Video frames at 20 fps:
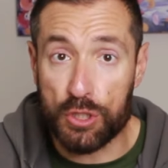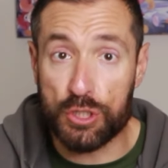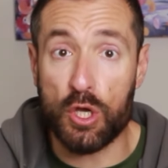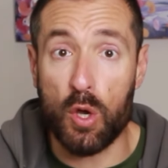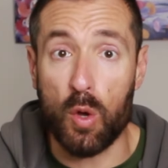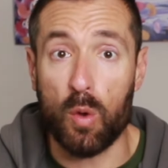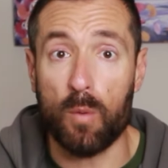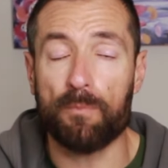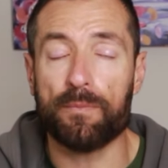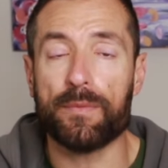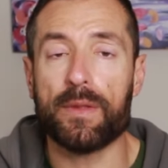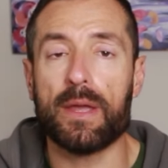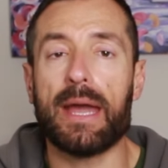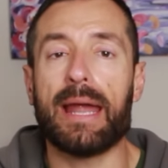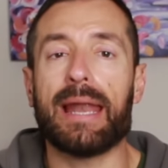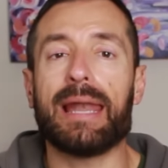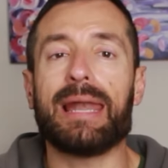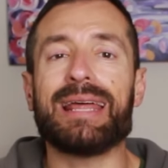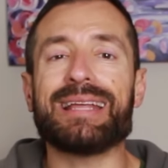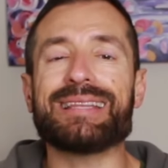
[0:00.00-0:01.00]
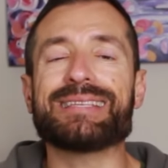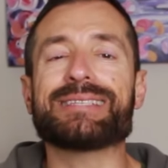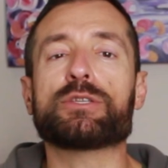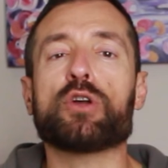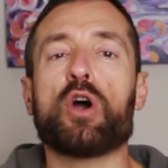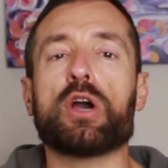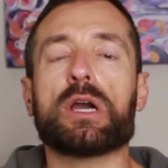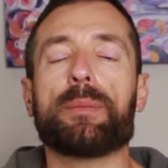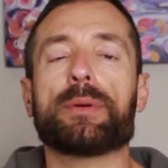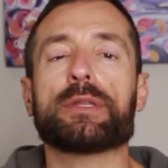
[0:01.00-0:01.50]
So let's
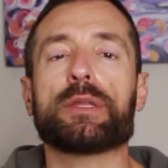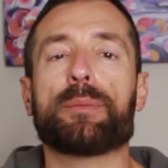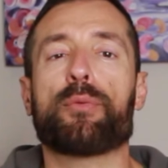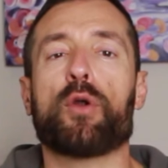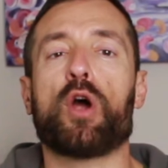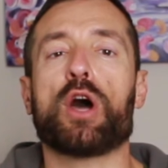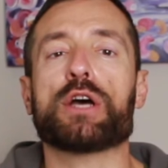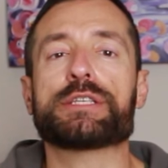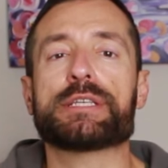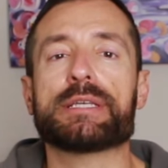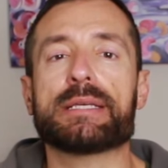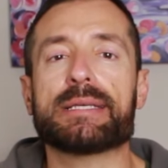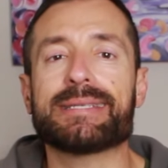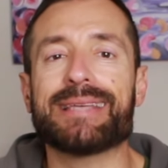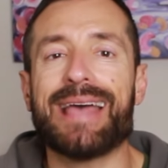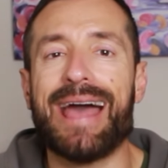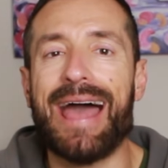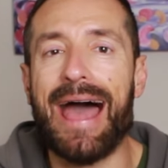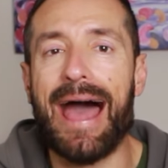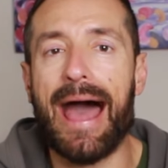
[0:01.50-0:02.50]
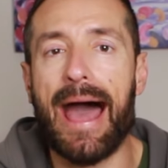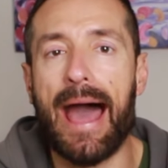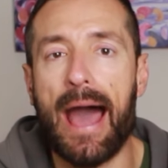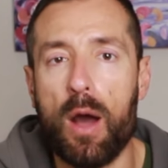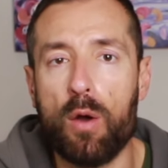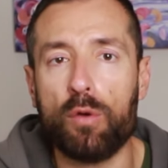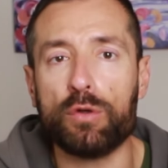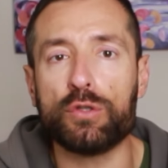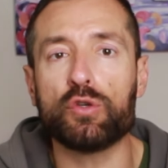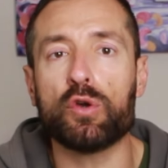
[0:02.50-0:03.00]
talk about the process,
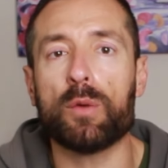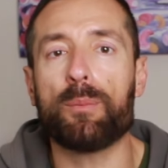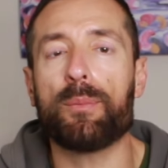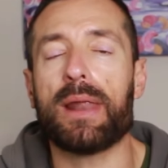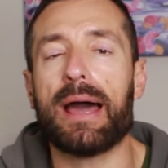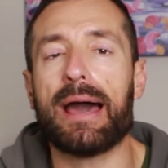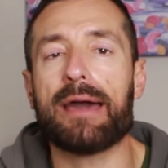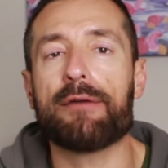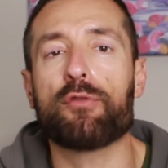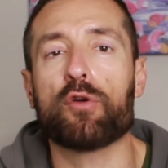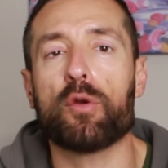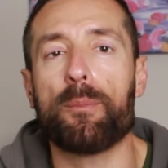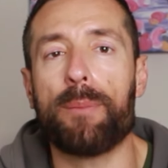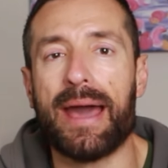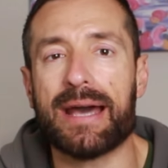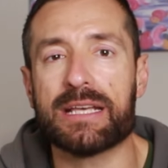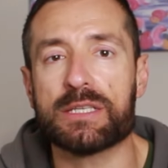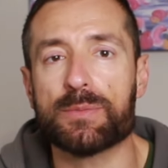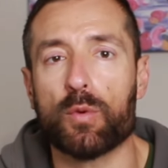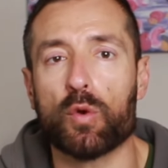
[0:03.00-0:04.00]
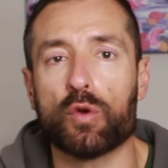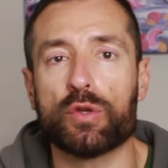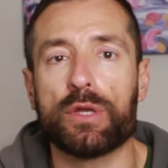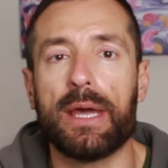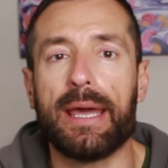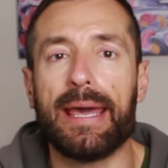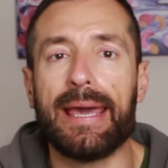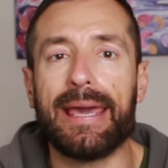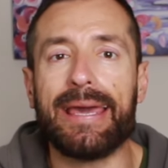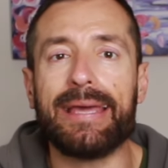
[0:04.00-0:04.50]
how to apply for a passport
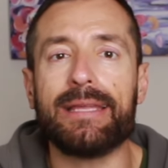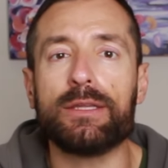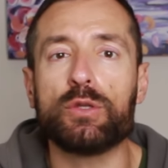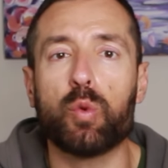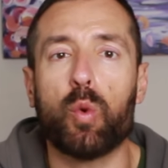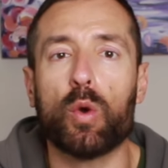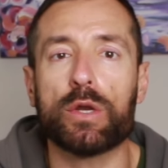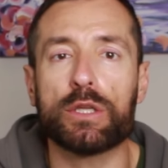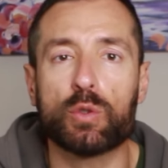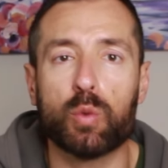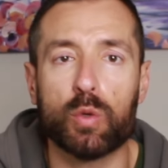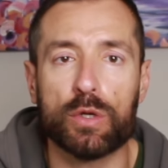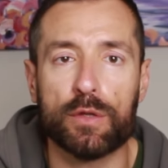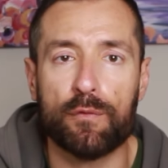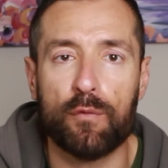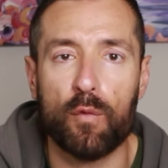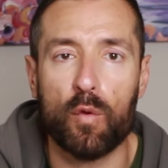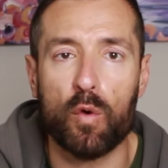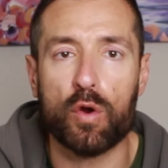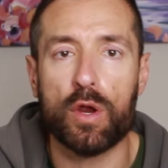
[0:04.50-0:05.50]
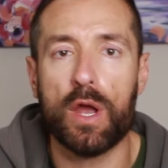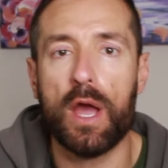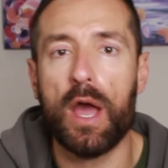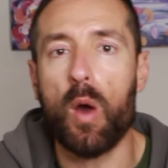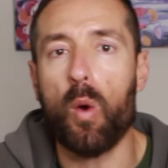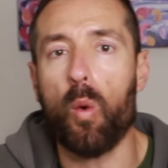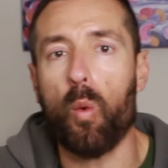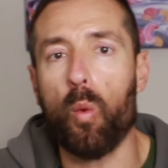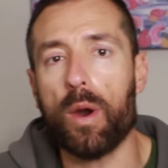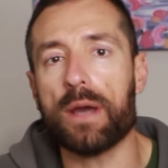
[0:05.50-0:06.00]
in 2024
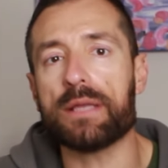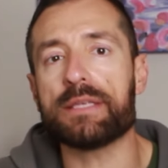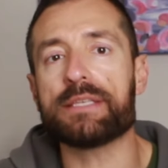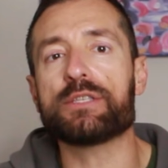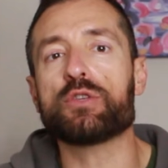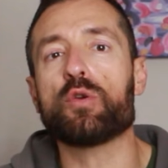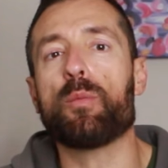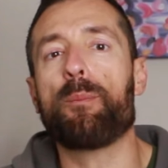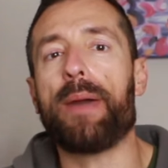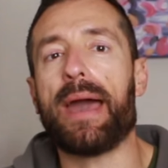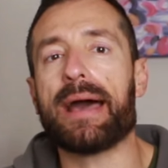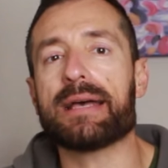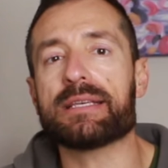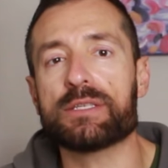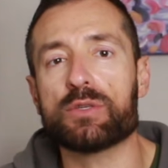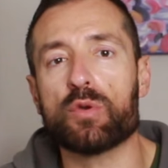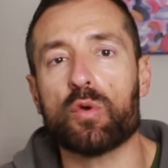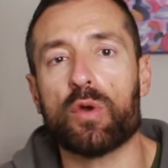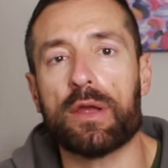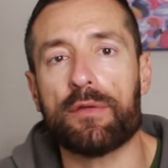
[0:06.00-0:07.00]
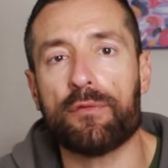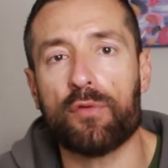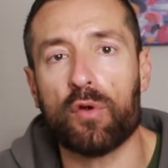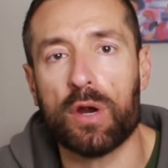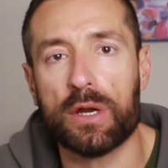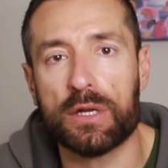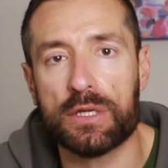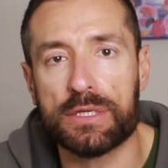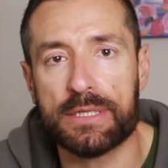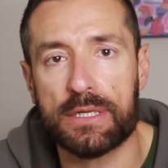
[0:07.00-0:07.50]
once you pass your
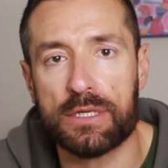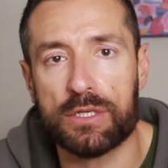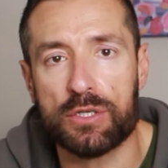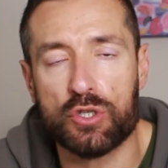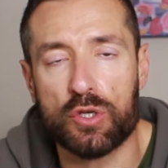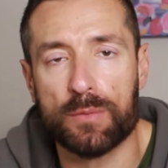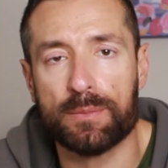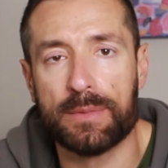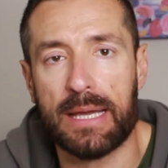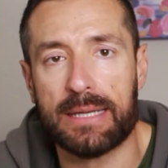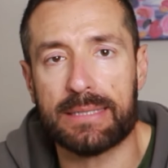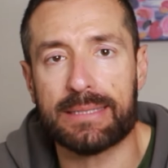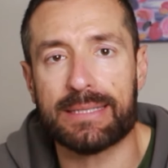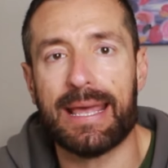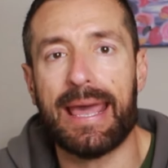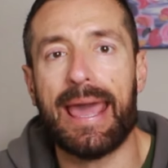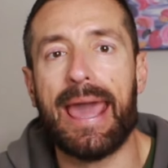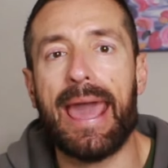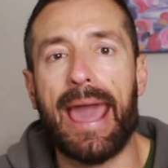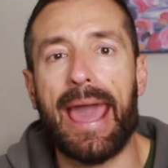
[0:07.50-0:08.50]
N-400 citizenship test